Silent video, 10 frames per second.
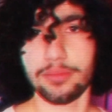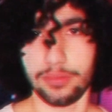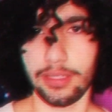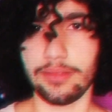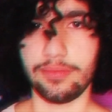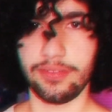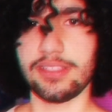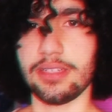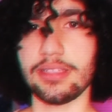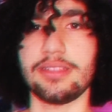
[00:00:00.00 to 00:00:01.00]
like
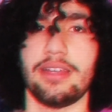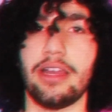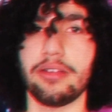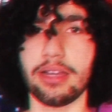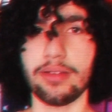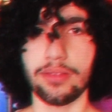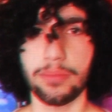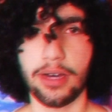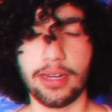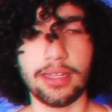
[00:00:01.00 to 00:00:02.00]
physically tiring out the
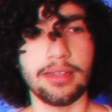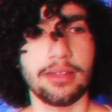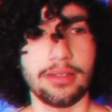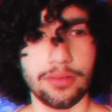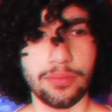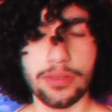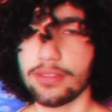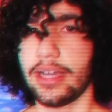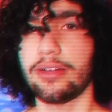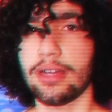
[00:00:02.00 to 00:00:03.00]
body, will
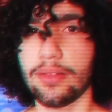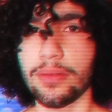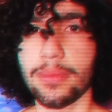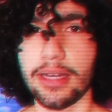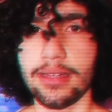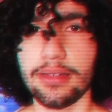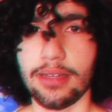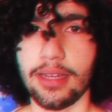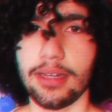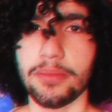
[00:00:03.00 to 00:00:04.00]
tire out the mind,
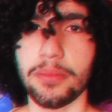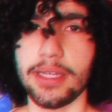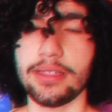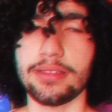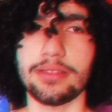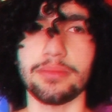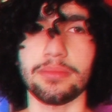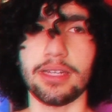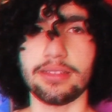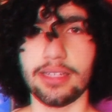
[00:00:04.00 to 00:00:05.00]
and it makes
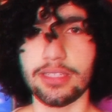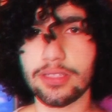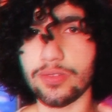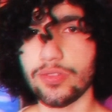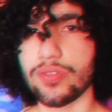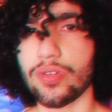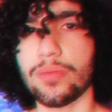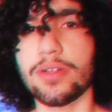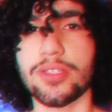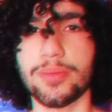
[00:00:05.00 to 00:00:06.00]
meditation so
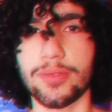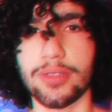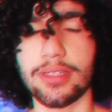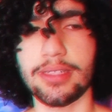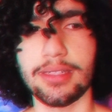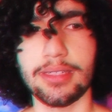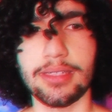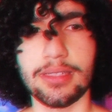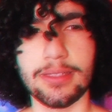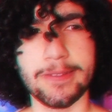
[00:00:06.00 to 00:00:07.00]
much more
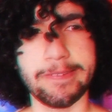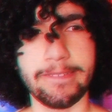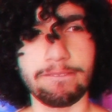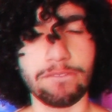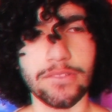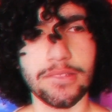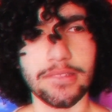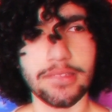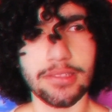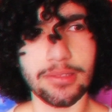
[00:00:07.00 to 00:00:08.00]

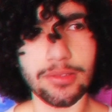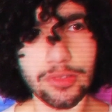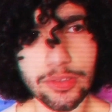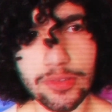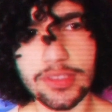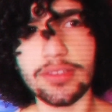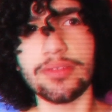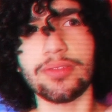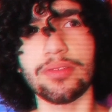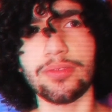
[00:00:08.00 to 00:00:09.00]

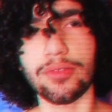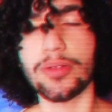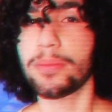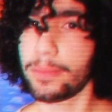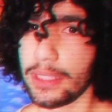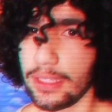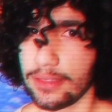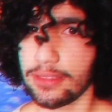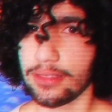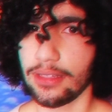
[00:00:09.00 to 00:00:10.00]
conducive for
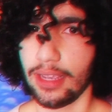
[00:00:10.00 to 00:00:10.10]
peace